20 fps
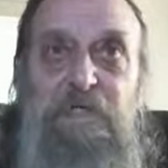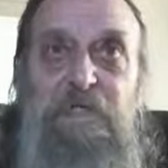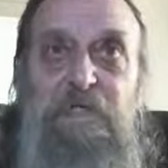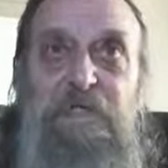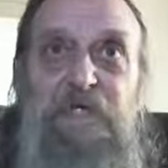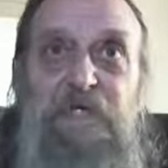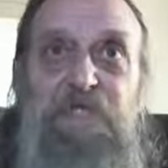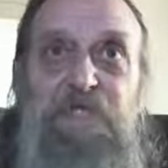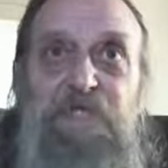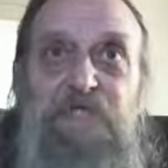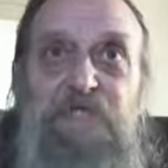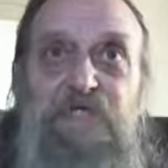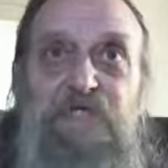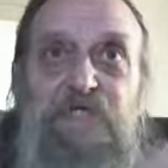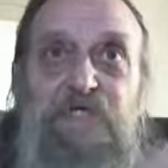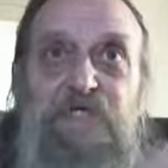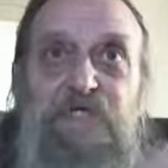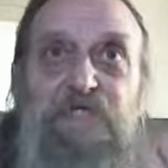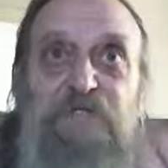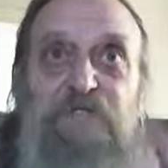If you
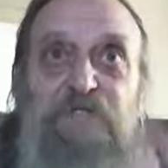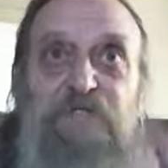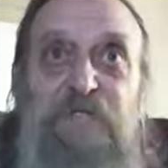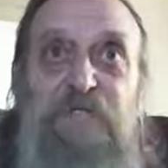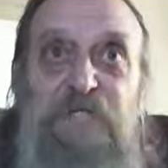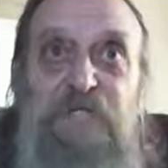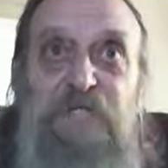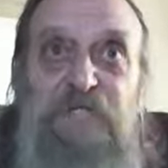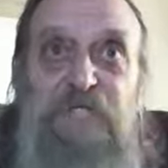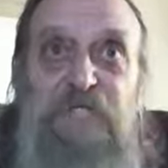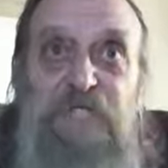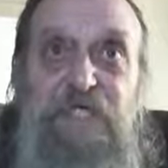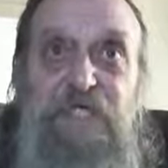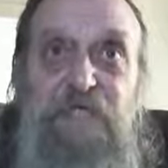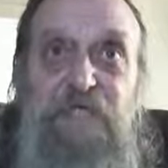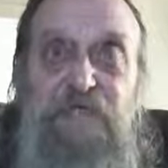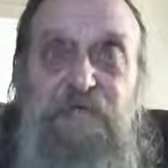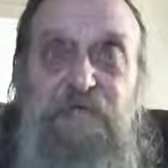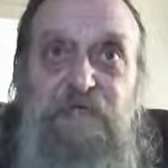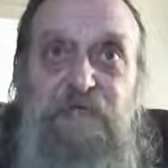just
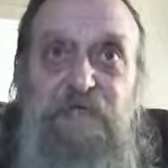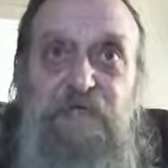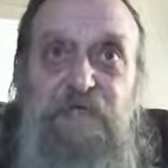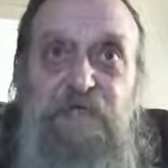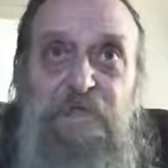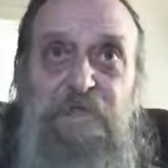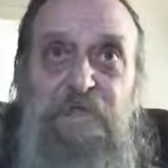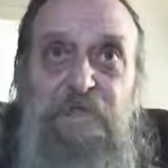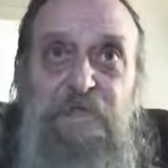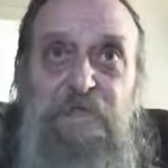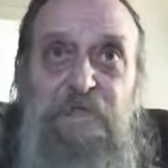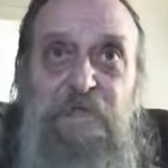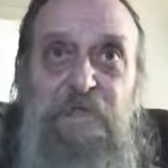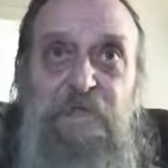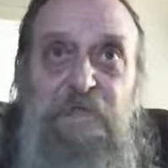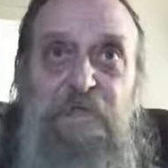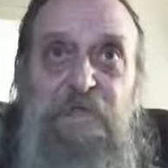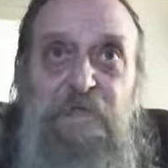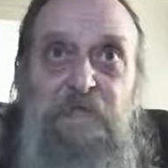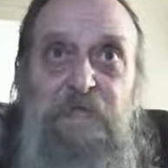believe
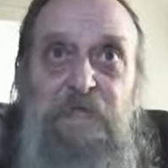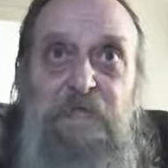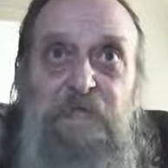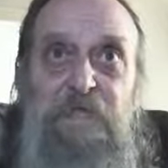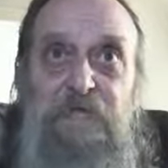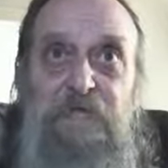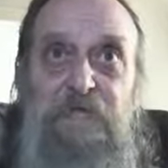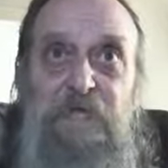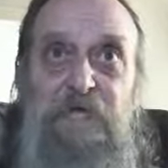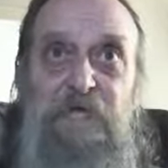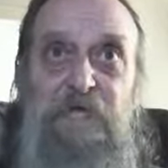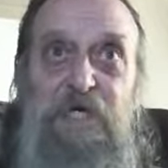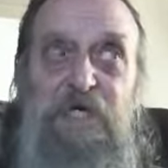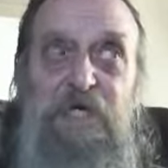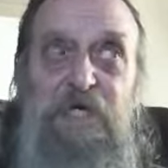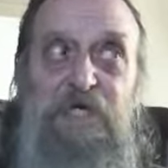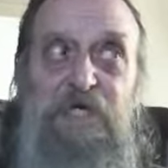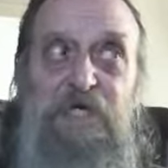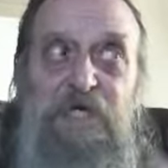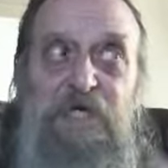in God.